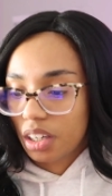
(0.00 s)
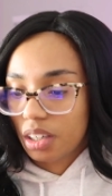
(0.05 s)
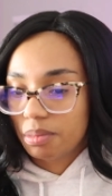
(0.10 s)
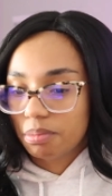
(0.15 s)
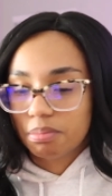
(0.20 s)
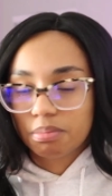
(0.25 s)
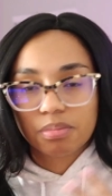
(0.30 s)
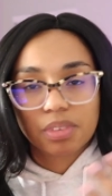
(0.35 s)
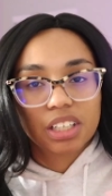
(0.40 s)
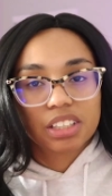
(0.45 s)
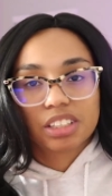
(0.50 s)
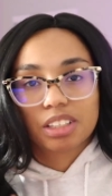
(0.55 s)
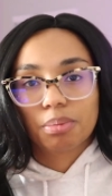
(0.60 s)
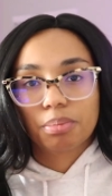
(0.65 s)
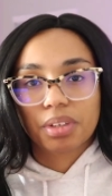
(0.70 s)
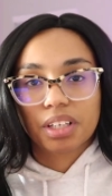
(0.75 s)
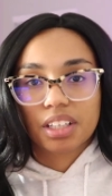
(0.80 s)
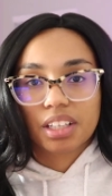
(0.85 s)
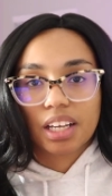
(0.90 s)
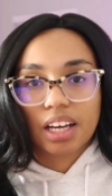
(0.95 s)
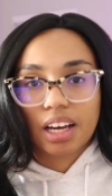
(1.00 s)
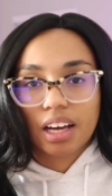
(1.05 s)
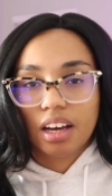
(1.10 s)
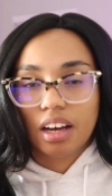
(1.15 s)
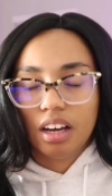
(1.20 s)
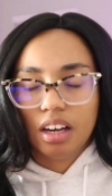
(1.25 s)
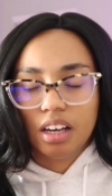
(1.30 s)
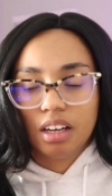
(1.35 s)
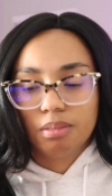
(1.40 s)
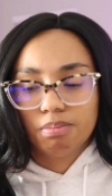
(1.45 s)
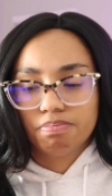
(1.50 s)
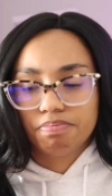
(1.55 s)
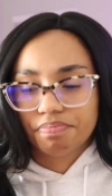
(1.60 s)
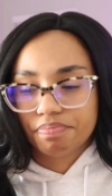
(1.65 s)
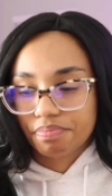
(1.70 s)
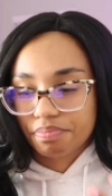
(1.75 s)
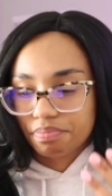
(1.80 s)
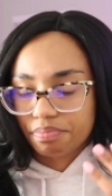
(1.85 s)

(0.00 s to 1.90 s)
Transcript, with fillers: Um, that's something that um,